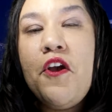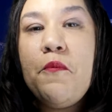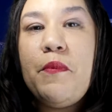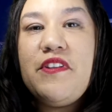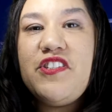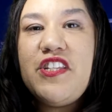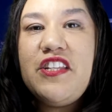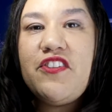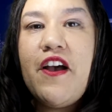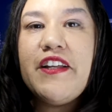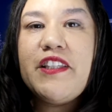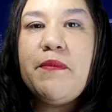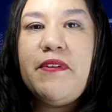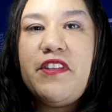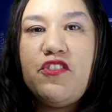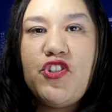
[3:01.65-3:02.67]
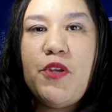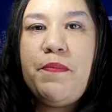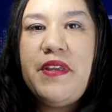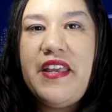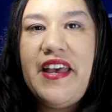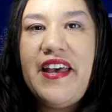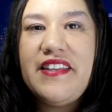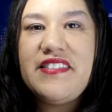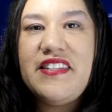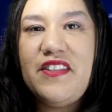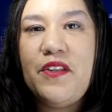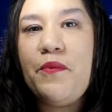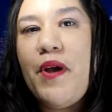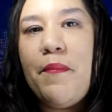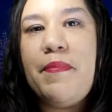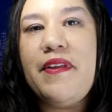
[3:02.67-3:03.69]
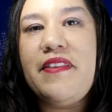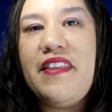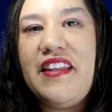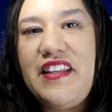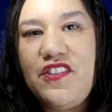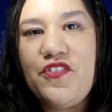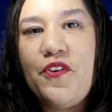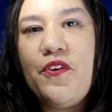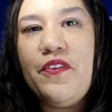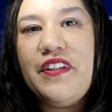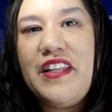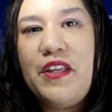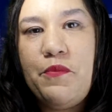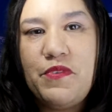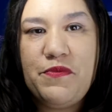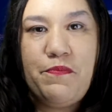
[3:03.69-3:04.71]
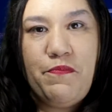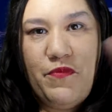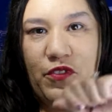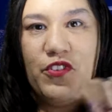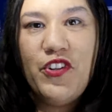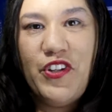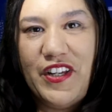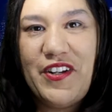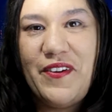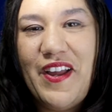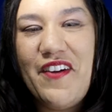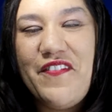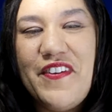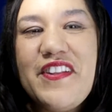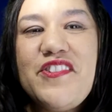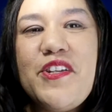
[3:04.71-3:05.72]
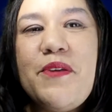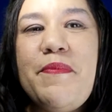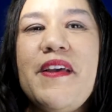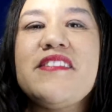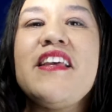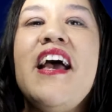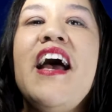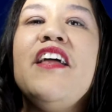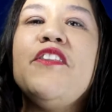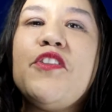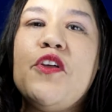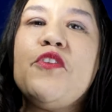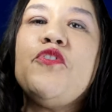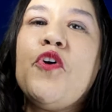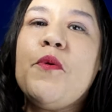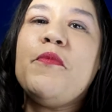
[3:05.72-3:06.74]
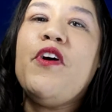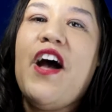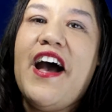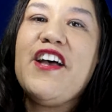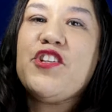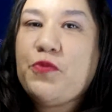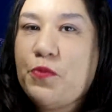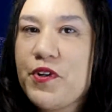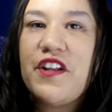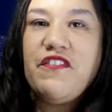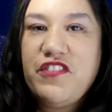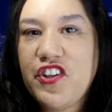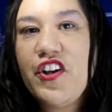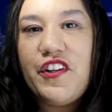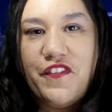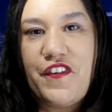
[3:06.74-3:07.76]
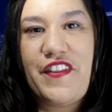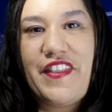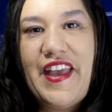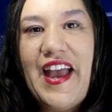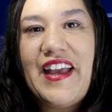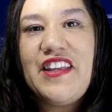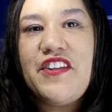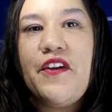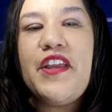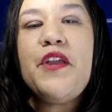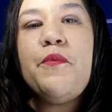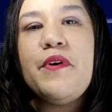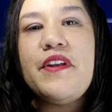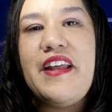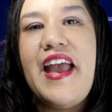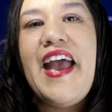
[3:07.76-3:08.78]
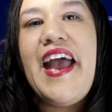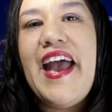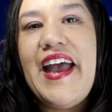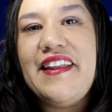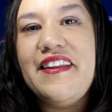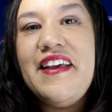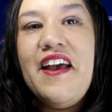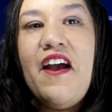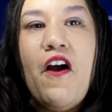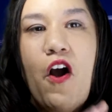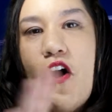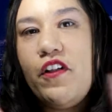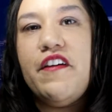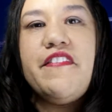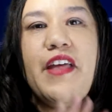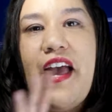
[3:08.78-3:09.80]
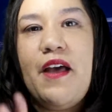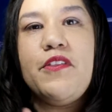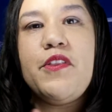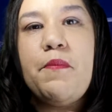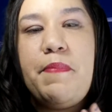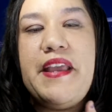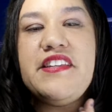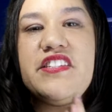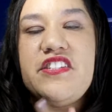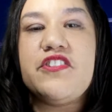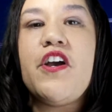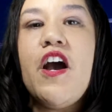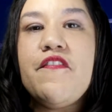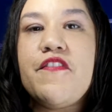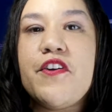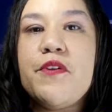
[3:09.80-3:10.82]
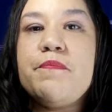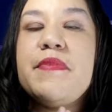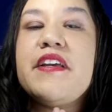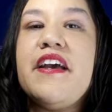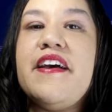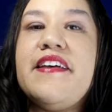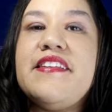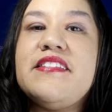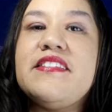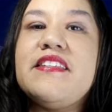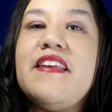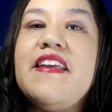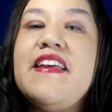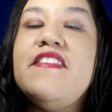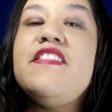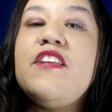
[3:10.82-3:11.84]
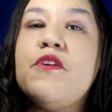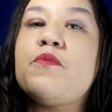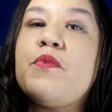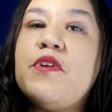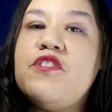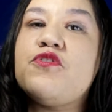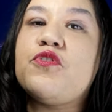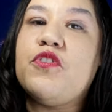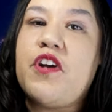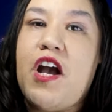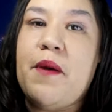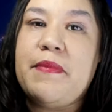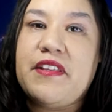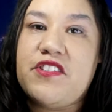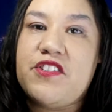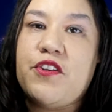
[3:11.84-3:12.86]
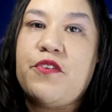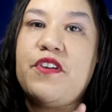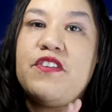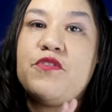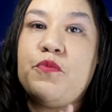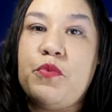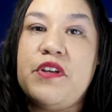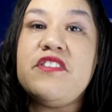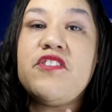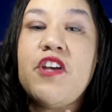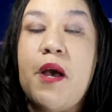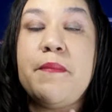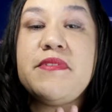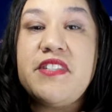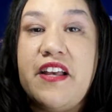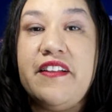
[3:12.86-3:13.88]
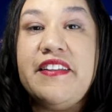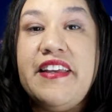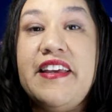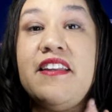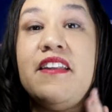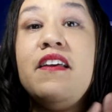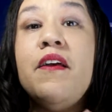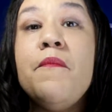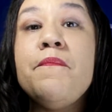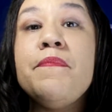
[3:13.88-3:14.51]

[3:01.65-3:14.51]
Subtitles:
when she talked about the GPS and the weapon that he stole and he was looking around for the GPS, the normal Hush would have looked for that. You know, he would have had all of that, the bases covered, because in the original comic series with Thomas Elliot,